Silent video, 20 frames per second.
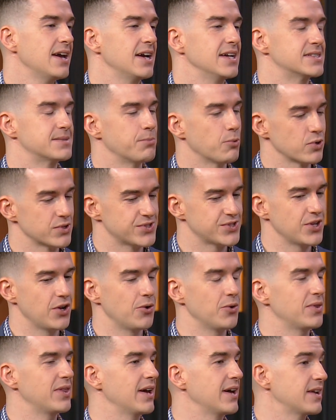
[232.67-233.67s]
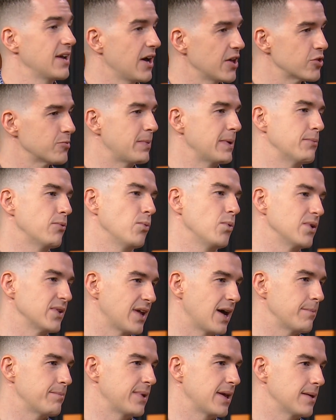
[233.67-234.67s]
It's more so that other people will
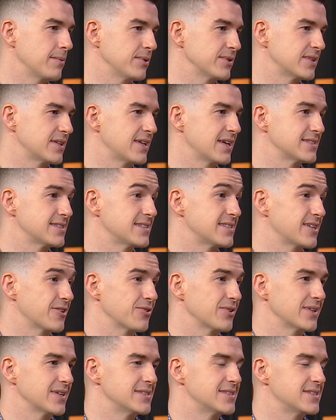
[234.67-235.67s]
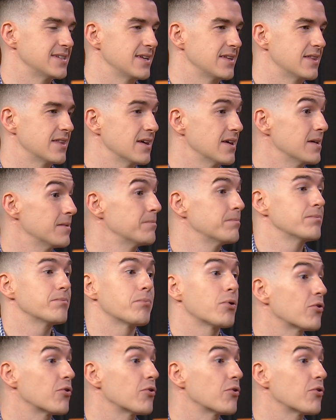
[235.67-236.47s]
not be able to necessarily see the